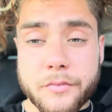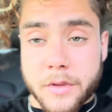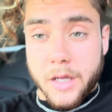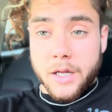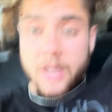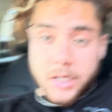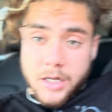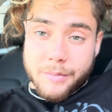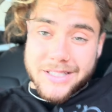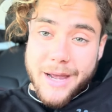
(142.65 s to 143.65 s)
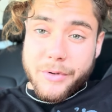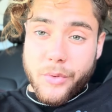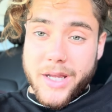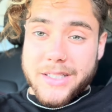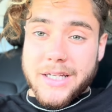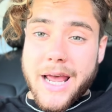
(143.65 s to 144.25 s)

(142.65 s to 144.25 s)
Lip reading: I'm gonna tap in when I get to the